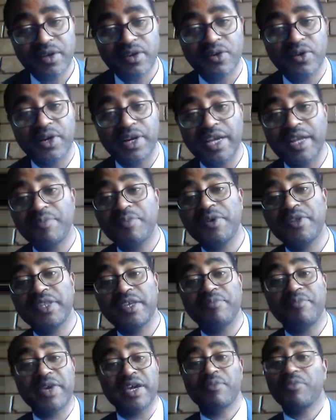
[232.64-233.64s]
or helping
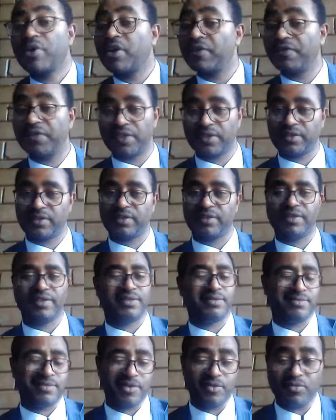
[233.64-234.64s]
them make profits it
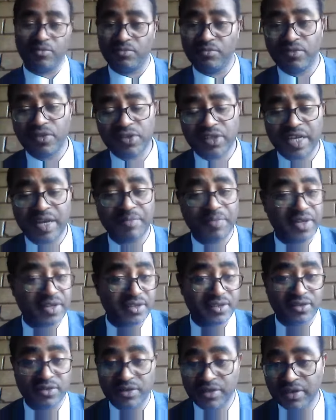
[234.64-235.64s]
most
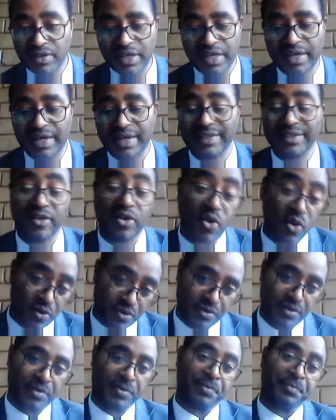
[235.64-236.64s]
companies are at
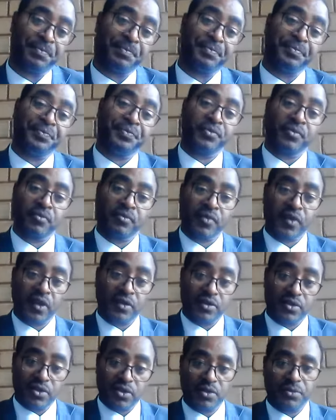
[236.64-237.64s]
loss
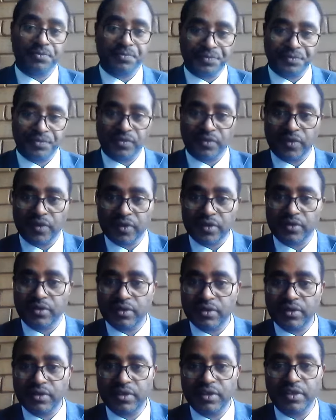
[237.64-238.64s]
so
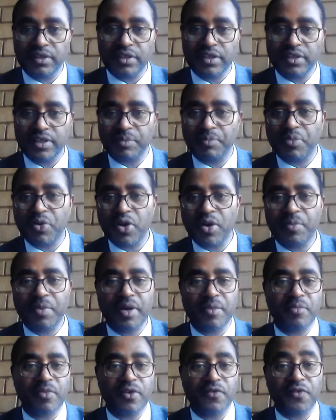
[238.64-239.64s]
this is a
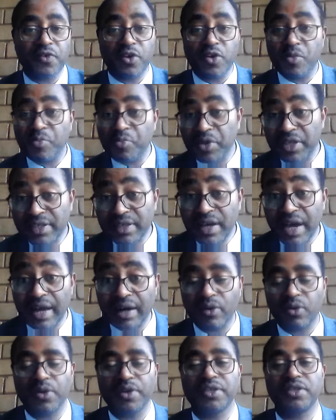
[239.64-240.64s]
problem of you know,
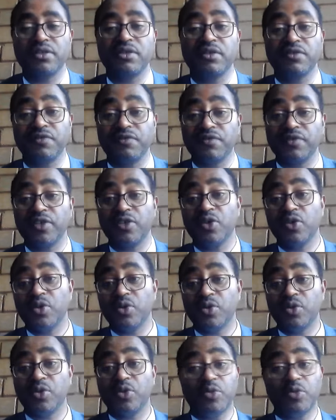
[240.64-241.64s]
miscalculation of you know